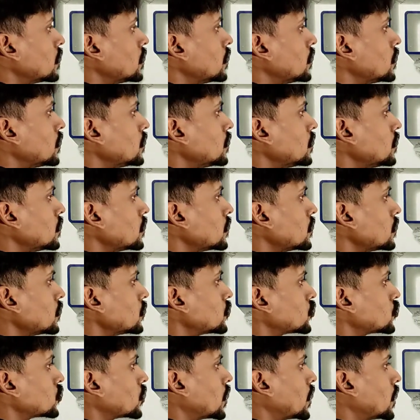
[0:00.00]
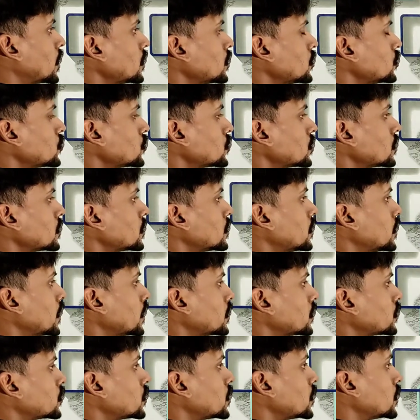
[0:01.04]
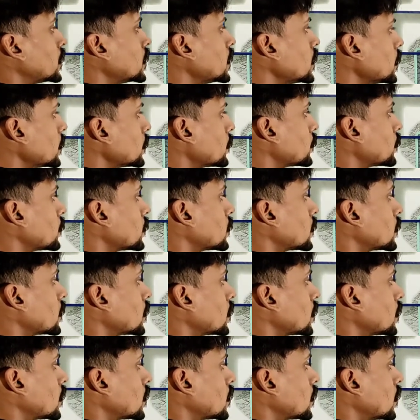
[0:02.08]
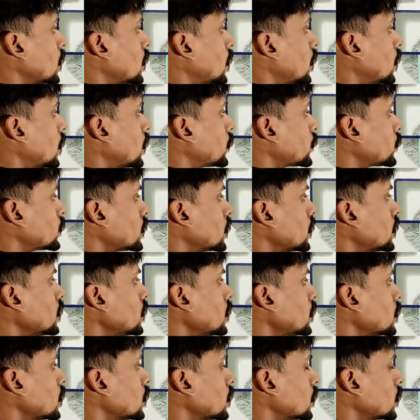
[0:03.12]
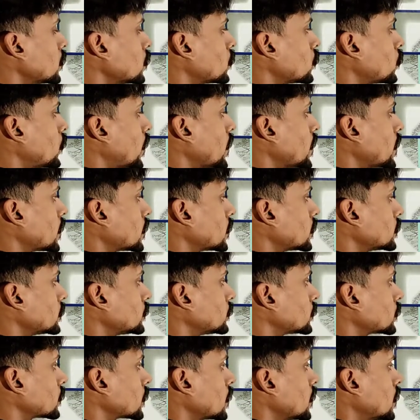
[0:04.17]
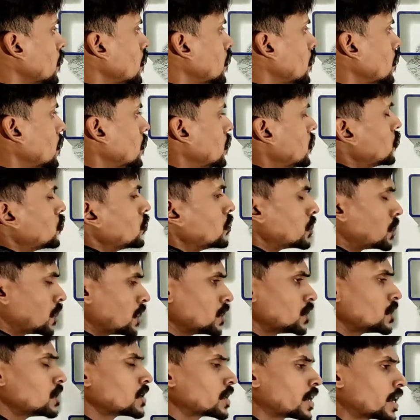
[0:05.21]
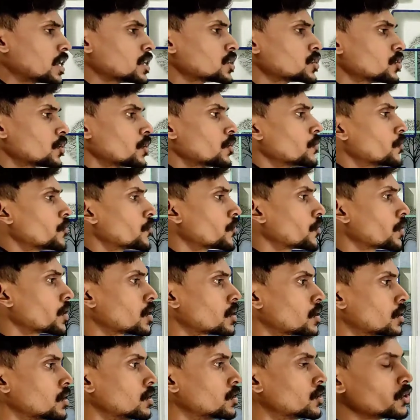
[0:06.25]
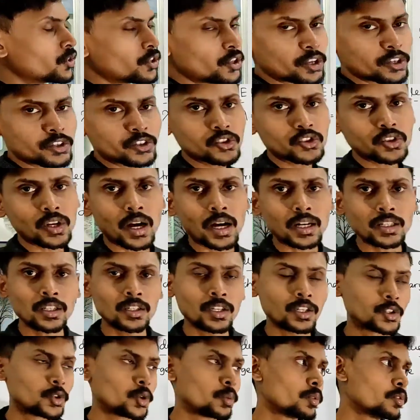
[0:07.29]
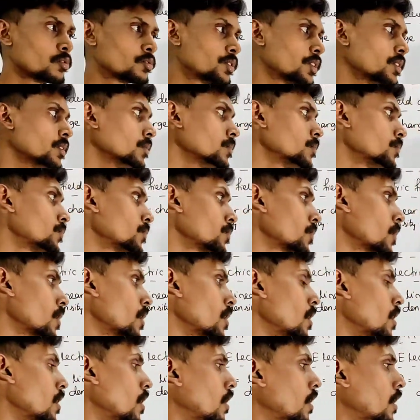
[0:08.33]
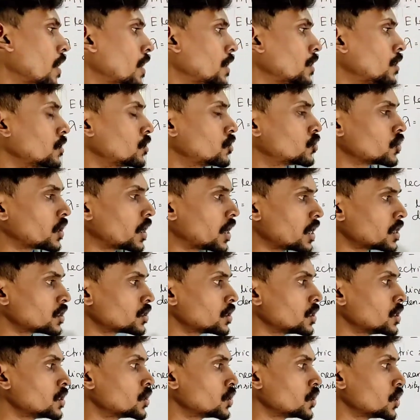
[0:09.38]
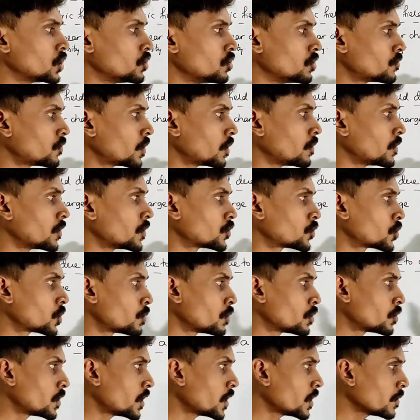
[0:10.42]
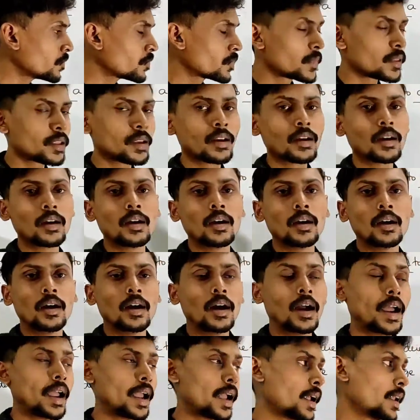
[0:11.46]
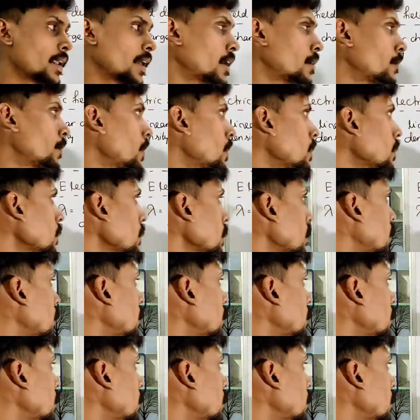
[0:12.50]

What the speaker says: linear charge density of the wire. So this is the case of a continuous charge distribution and the charge is uniformly distributed and having